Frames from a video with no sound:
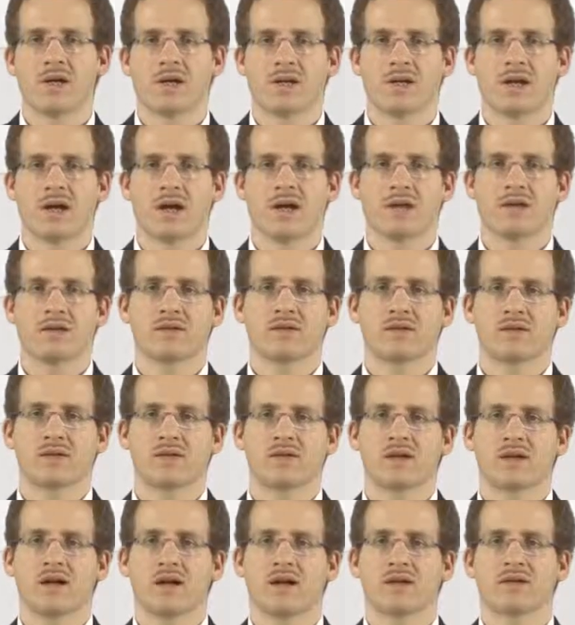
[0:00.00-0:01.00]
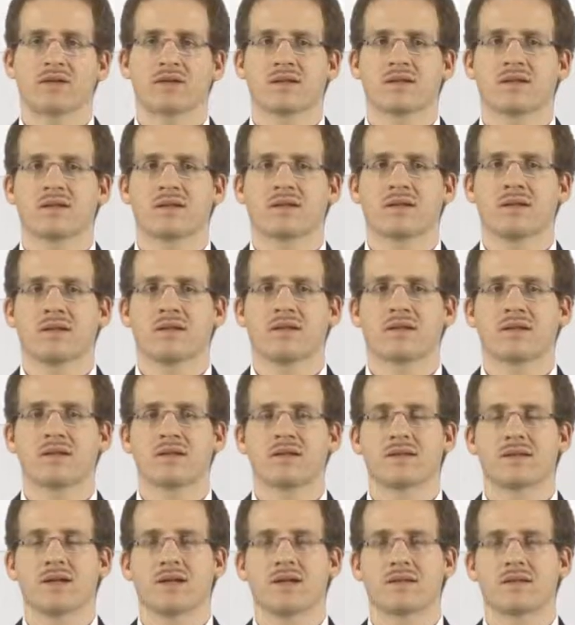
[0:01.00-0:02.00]
The interesting answer is that
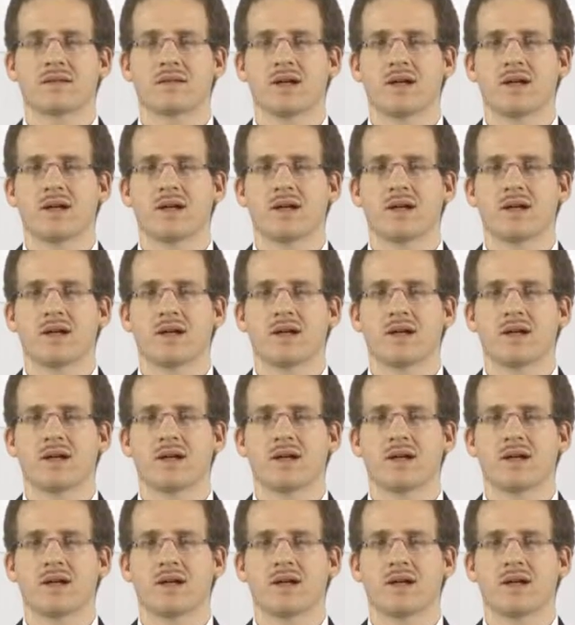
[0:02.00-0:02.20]
this is